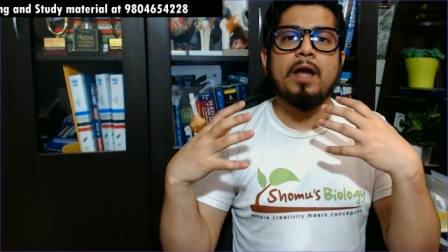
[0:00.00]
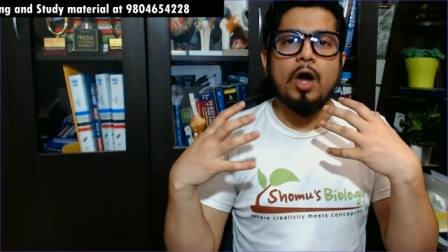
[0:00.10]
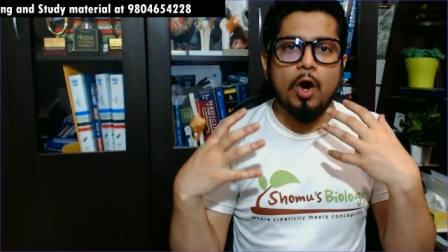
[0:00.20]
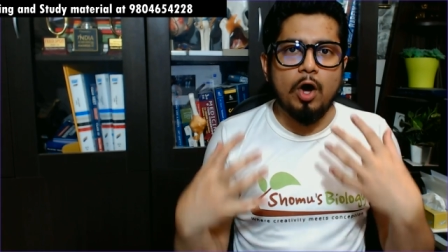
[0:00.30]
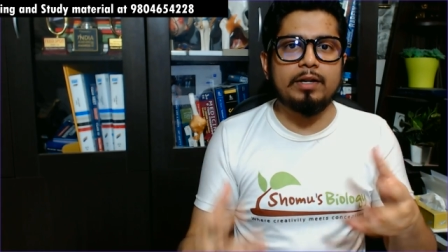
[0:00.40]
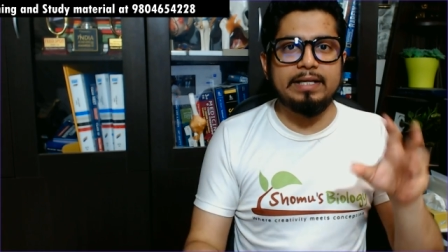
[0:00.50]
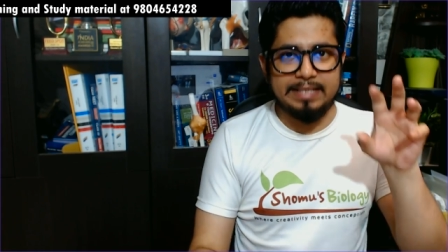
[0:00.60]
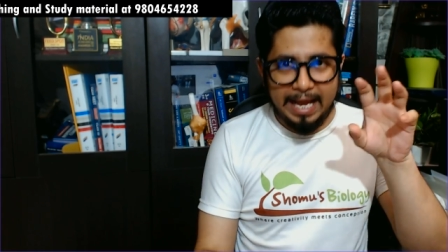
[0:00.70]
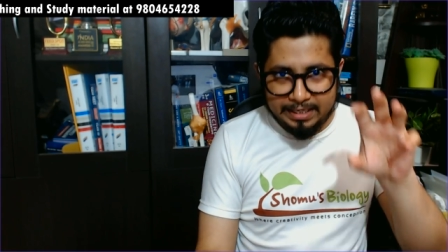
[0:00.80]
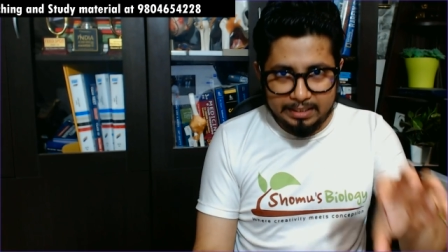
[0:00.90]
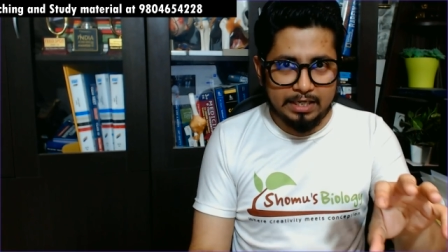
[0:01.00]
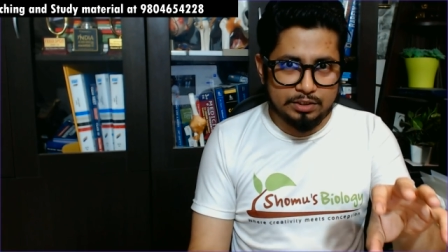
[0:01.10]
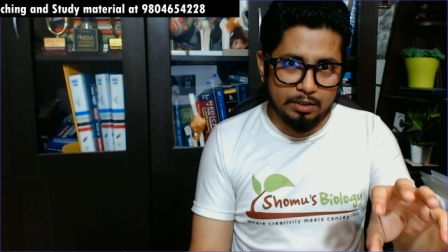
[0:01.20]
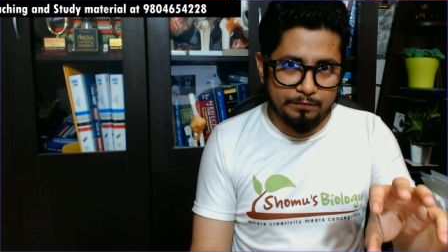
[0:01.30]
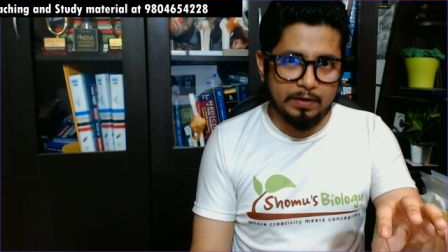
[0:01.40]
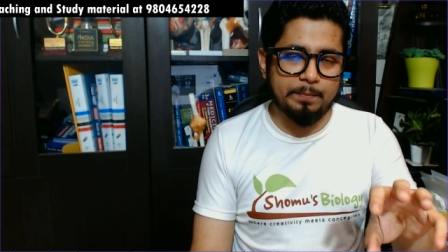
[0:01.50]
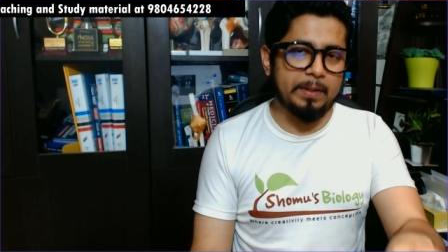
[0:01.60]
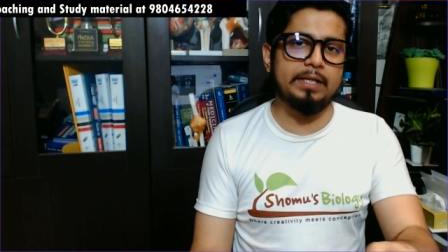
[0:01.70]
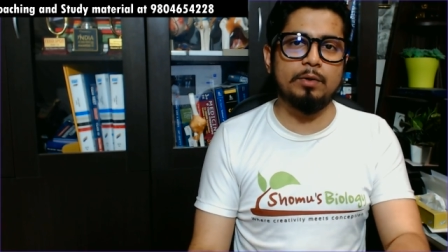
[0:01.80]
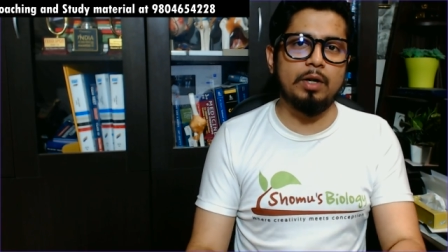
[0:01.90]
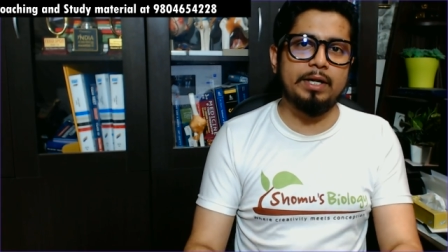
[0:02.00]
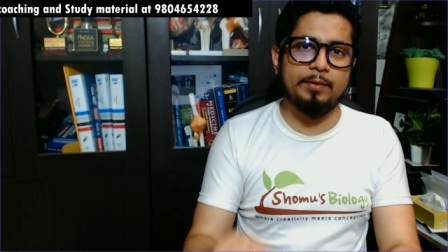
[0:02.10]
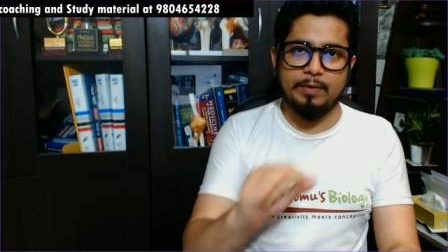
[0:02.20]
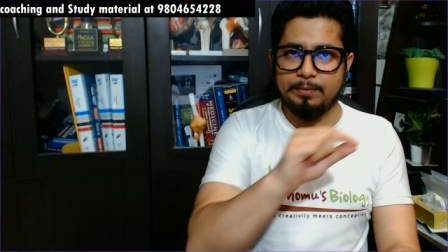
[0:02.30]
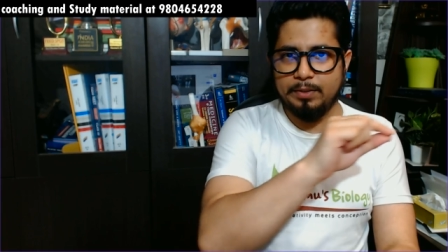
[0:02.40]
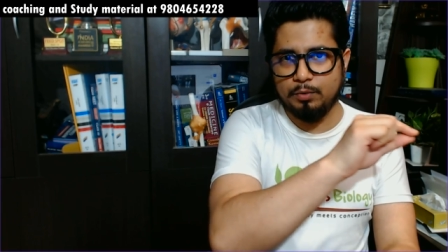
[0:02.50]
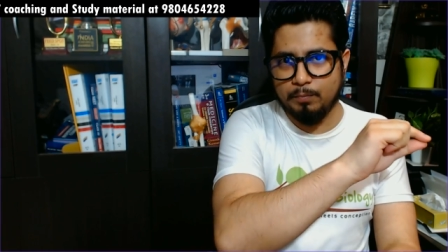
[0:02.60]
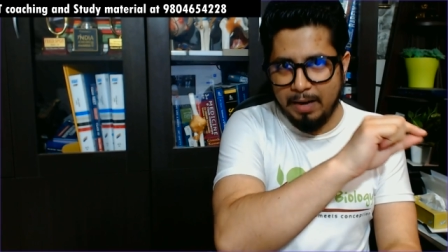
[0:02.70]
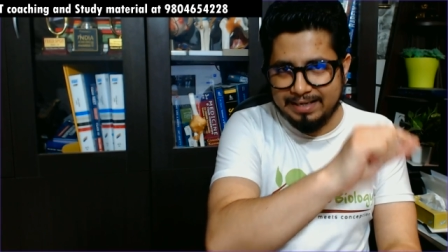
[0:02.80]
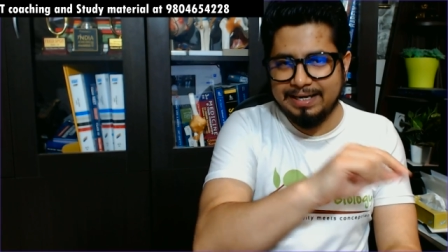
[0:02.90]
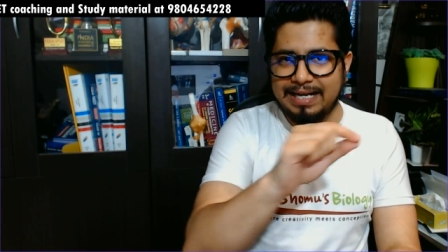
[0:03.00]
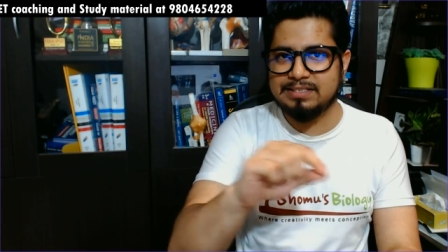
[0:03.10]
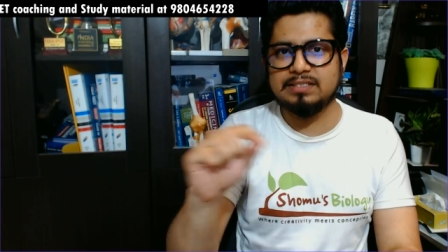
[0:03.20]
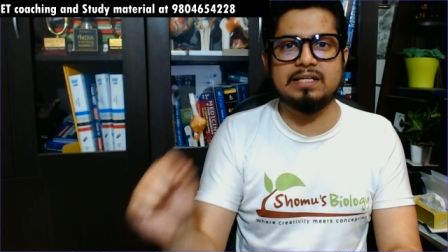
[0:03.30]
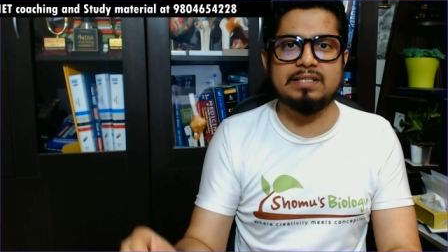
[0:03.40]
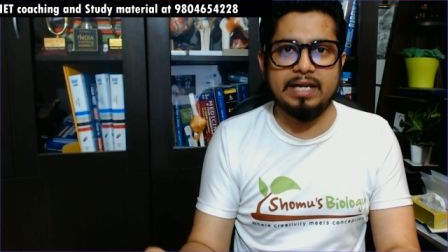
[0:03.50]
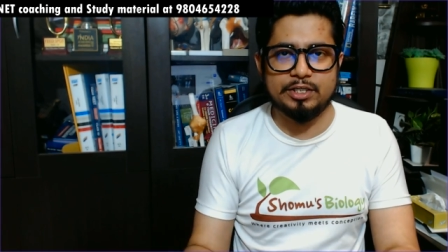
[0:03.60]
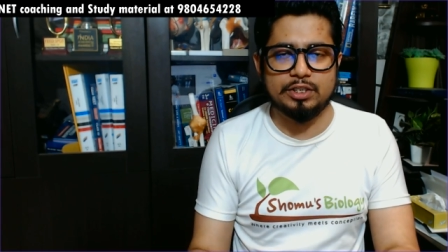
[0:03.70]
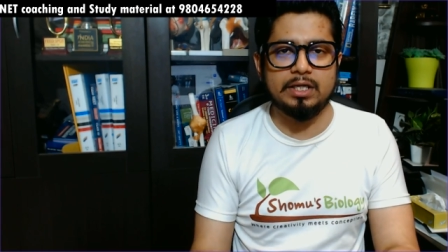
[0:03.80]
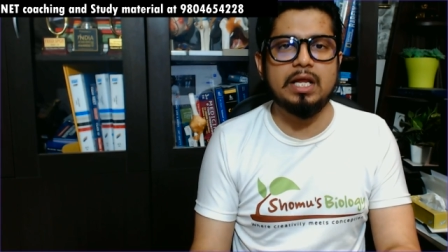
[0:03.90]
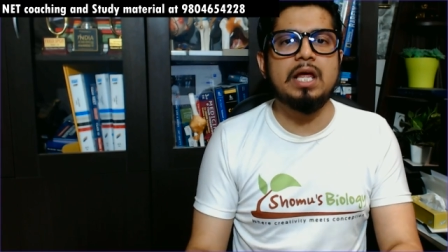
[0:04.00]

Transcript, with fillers: Or in the agricultural field, particularly when we do marker assisted selection,